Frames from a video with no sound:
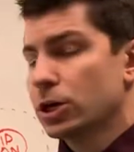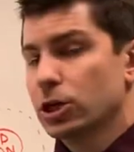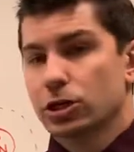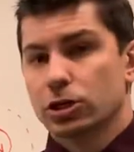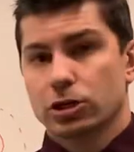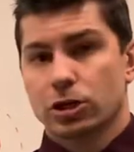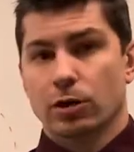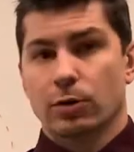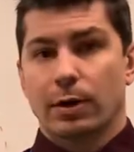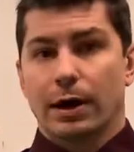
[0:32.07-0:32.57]

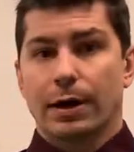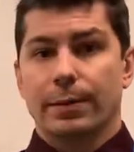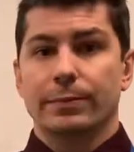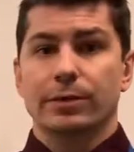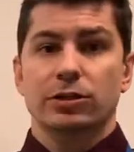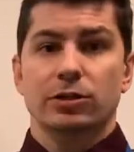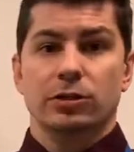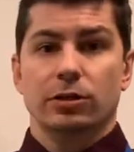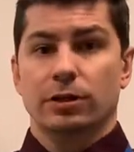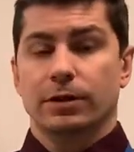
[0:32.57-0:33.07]
So I'm going
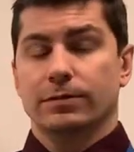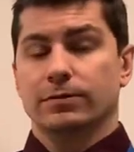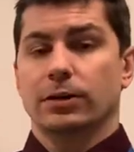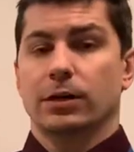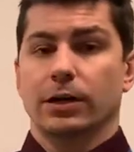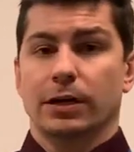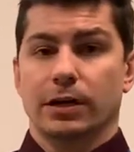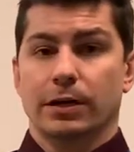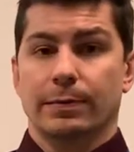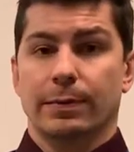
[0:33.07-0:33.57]
to start off
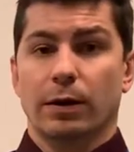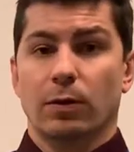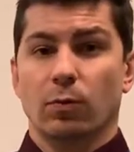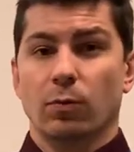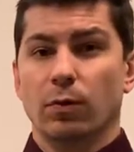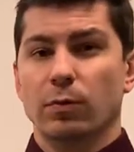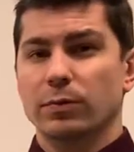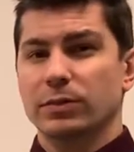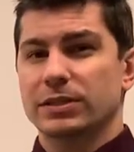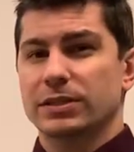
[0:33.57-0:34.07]
talking about
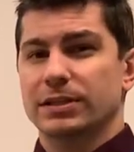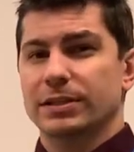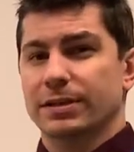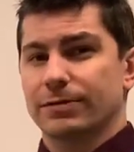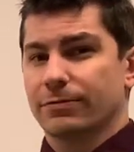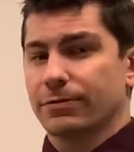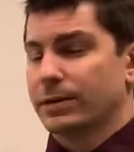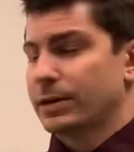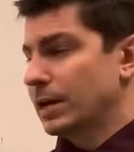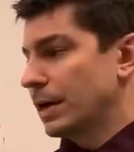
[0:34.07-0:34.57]
what was
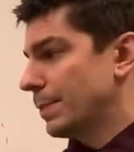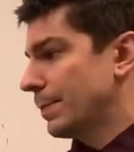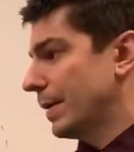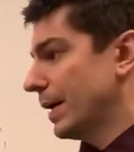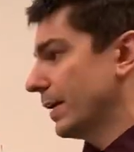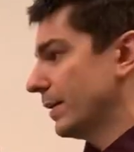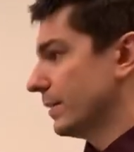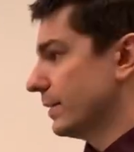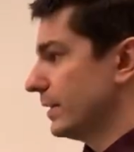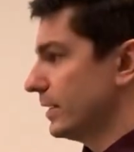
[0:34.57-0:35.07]
different
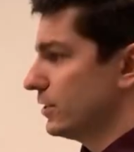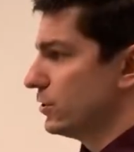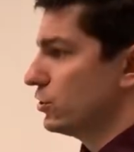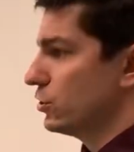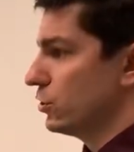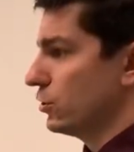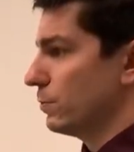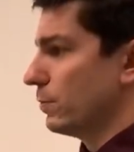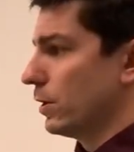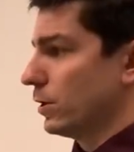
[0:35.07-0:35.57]
about these
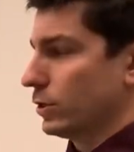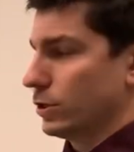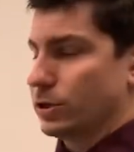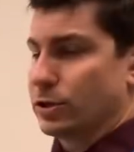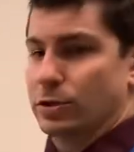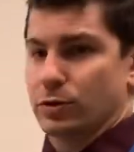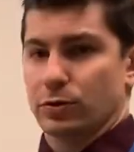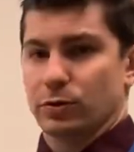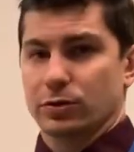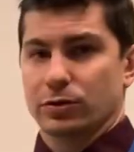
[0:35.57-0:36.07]
2
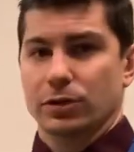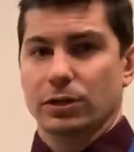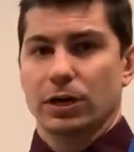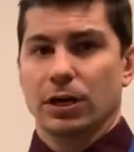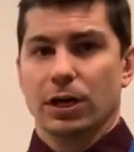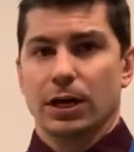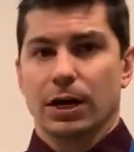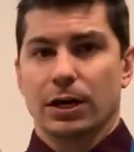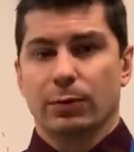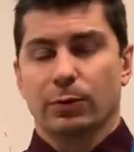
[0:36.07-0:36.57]
molecules
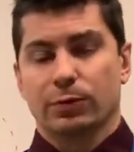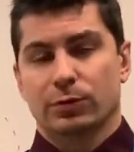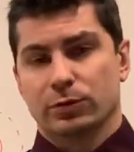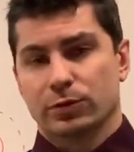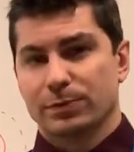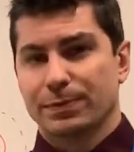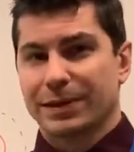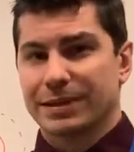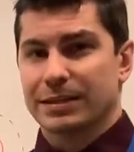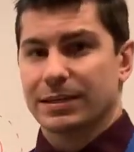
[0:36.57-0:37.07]
with
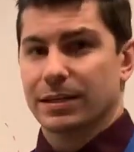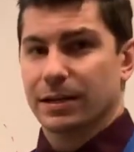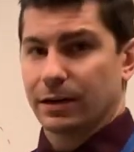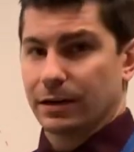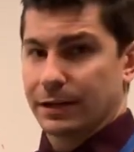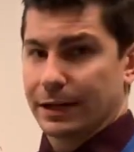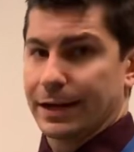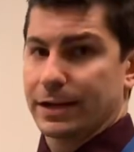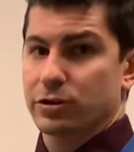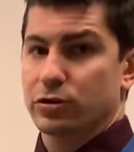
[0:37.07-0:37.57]
respect to their
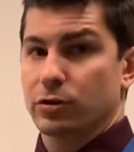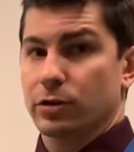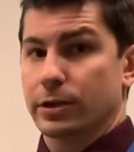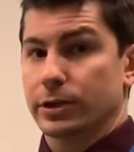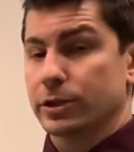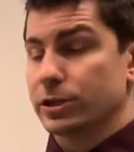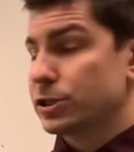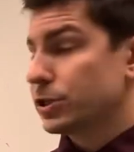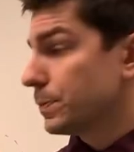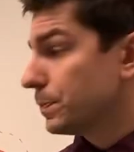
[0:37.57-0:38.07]

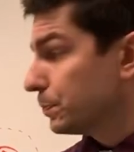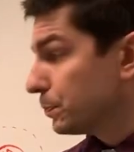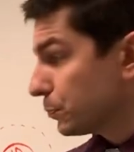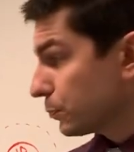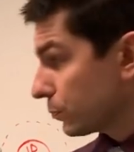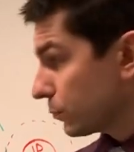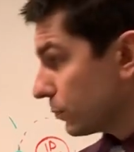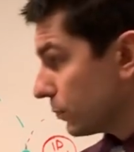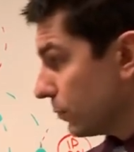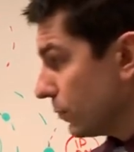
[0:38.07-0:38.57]
electrons.
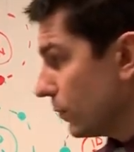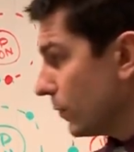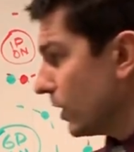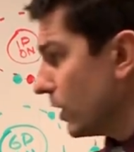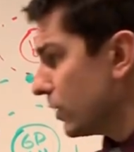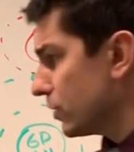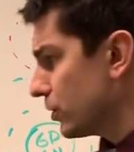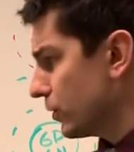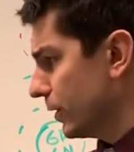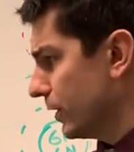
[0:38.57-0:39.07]

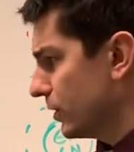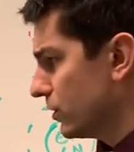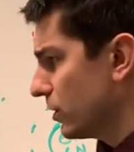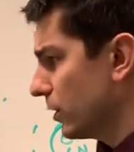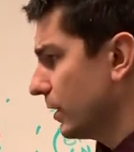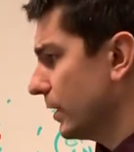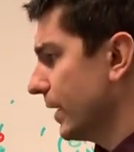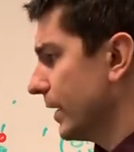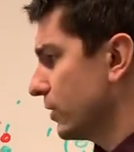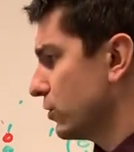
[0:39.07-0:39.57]
So here's our
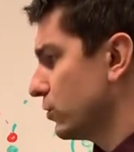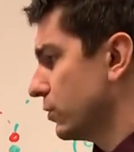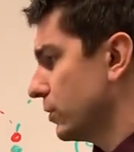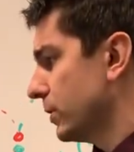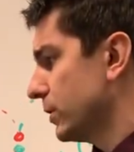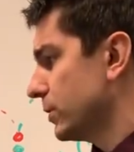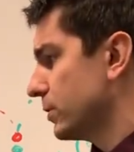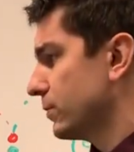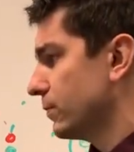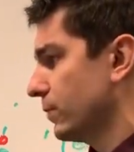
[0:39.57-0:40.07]

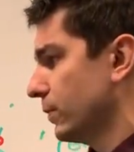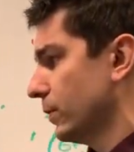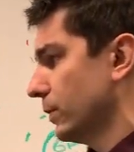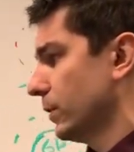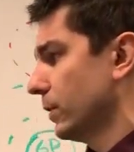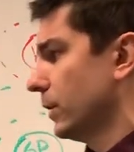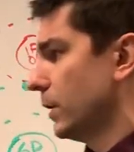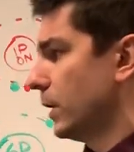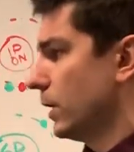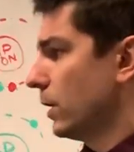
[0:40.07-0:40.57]
electrons
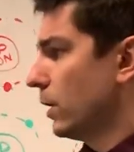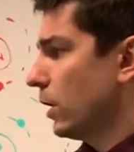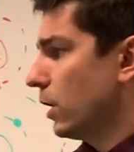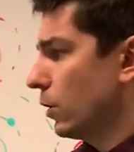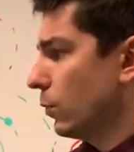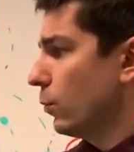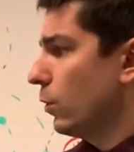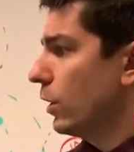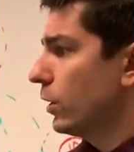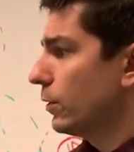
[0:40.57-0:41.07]
for our
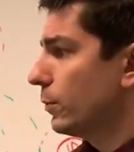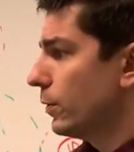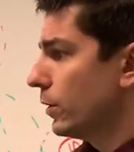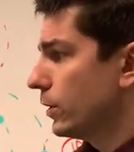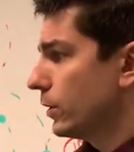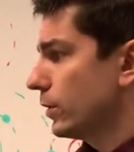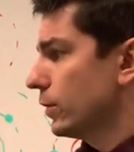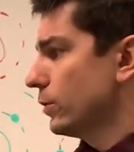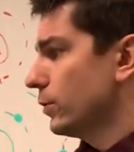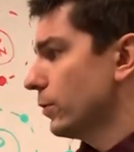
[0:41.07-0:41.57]
water
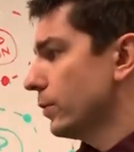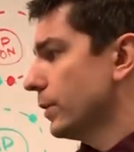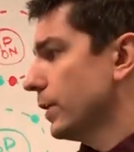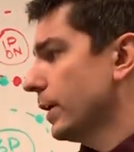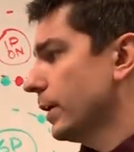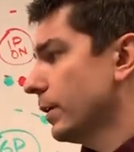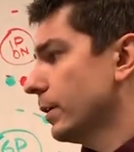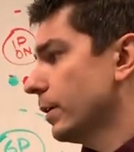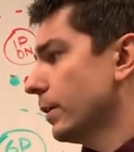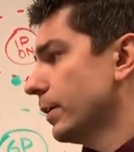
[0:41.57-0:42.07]
molecule. They
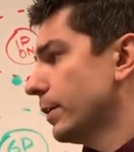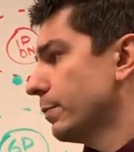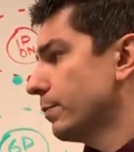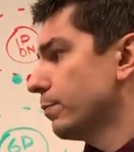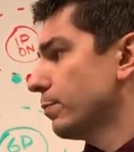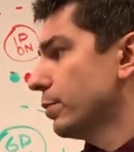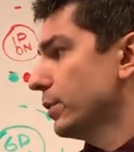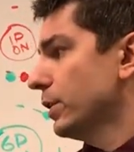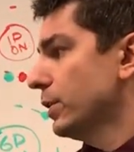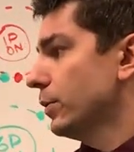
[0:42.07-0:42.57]
are in
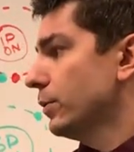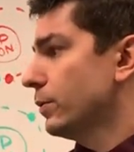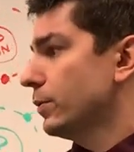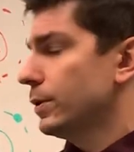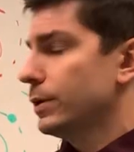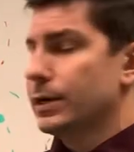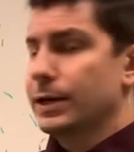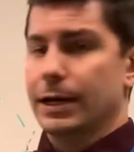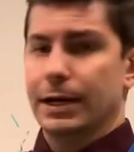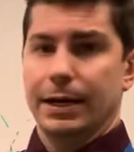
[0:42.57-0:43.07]
blue,
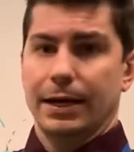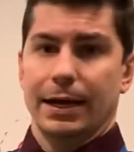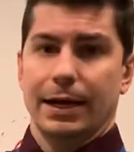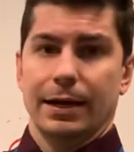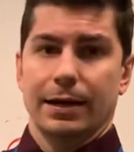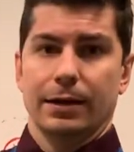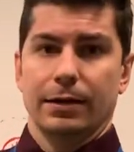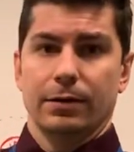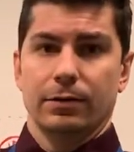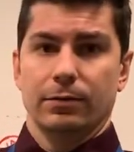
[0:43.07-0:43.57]
and
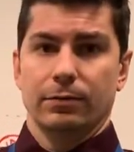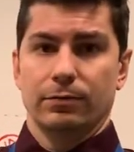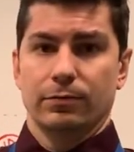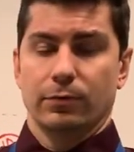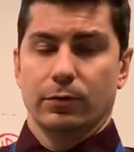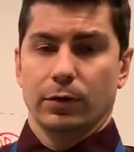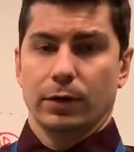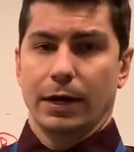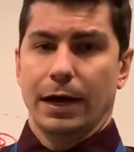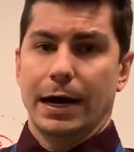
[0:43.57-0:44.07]
then
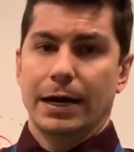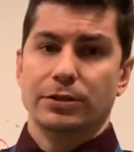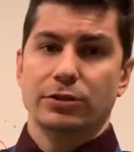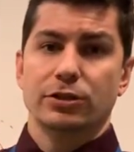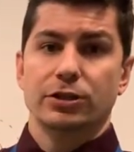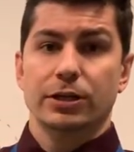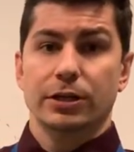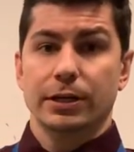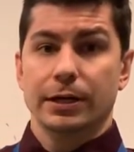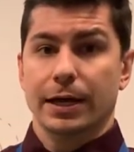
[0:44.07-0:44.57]
for
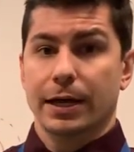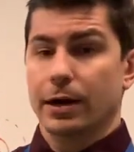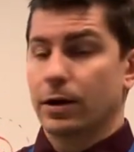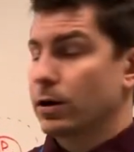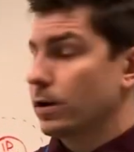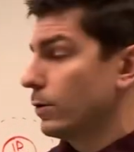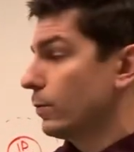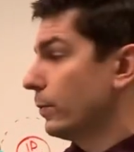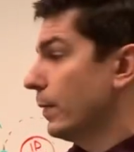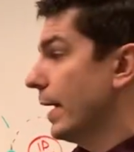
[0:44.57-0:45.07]
hydrogen they
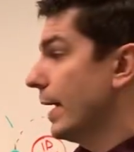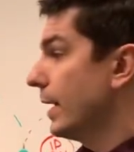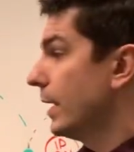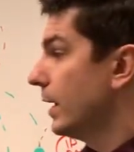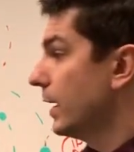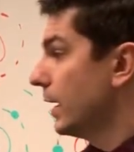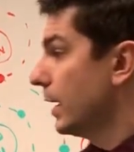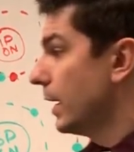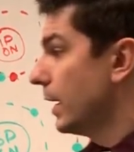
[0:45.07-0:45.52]
are red.